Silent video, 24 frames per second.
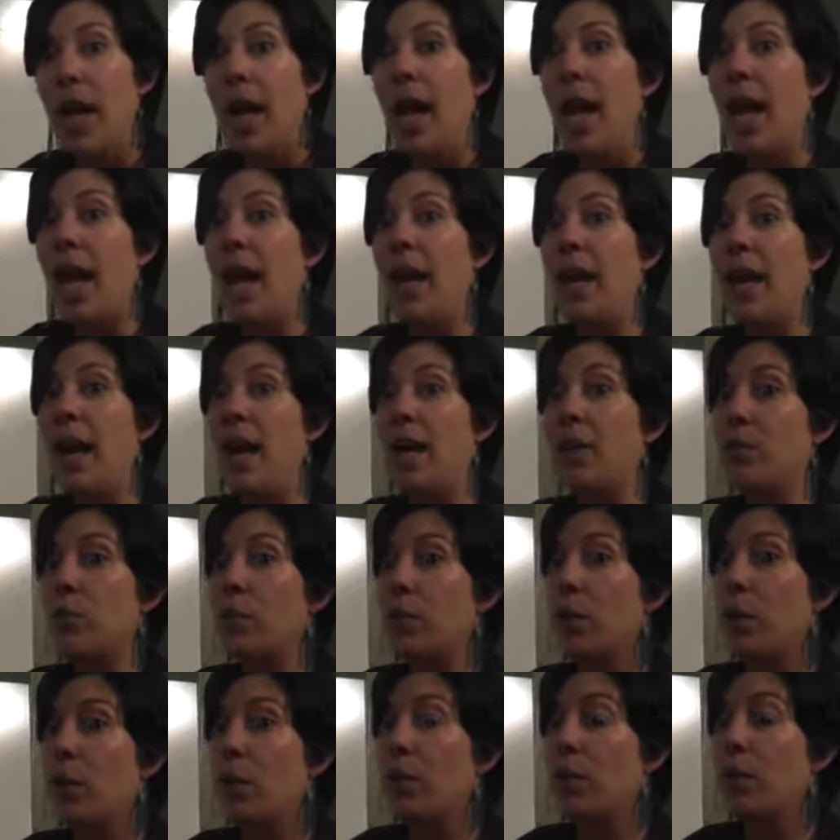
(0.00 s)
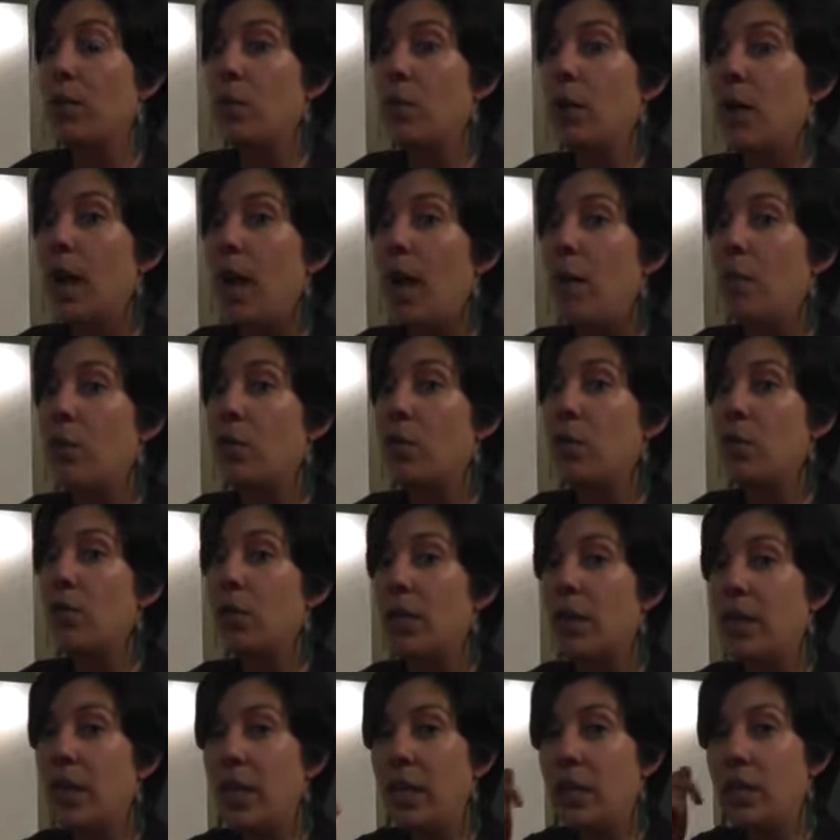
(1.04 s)
And as we're going through it, I want you
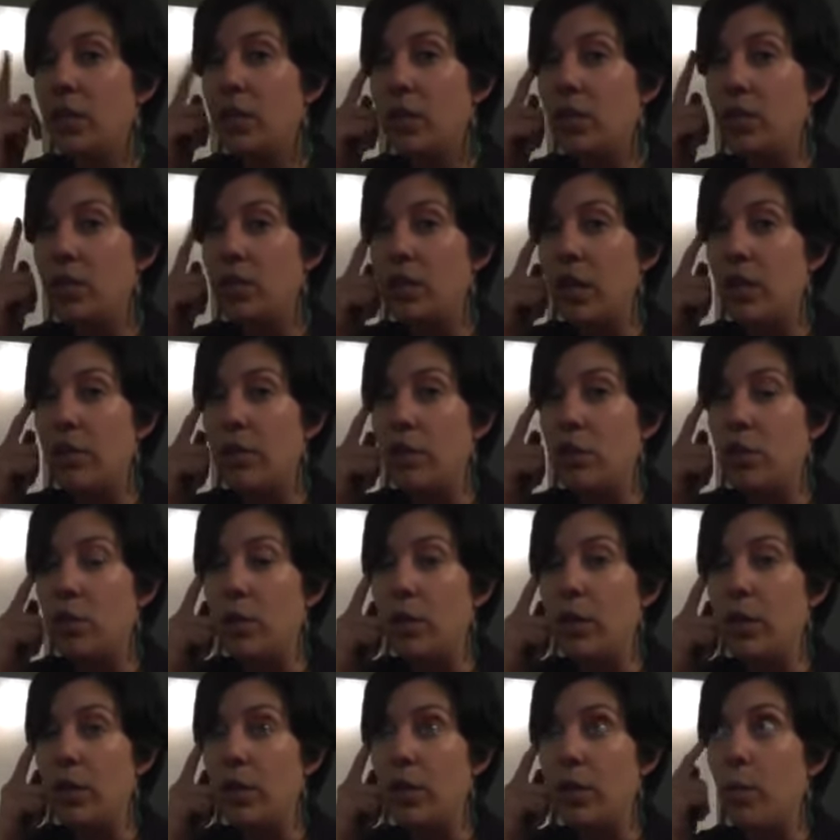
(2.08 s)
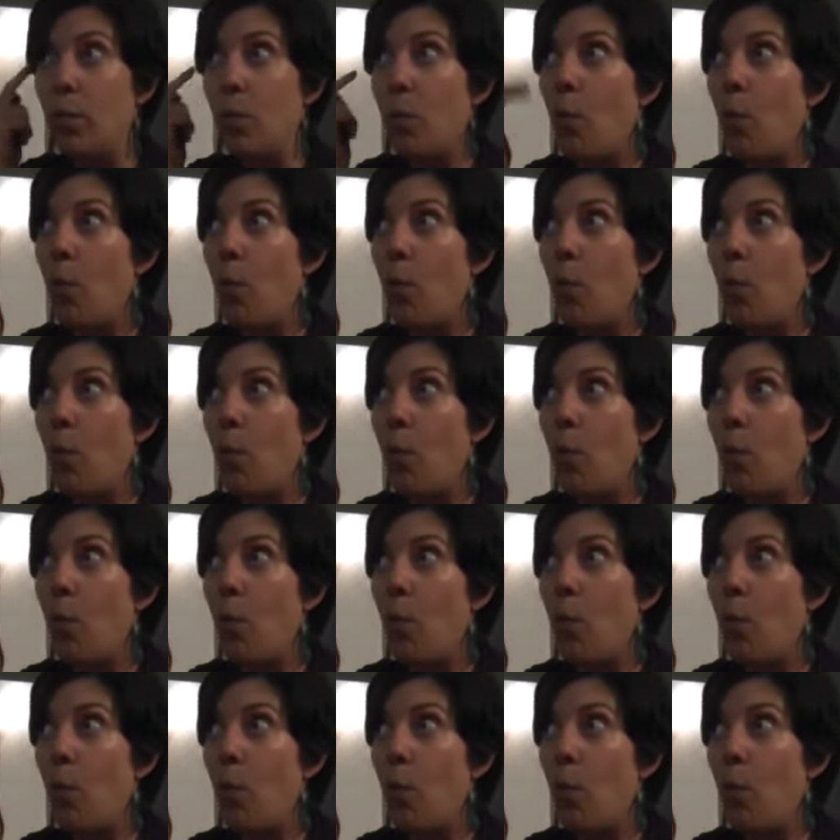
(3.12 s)
to think to yourself as you hear them,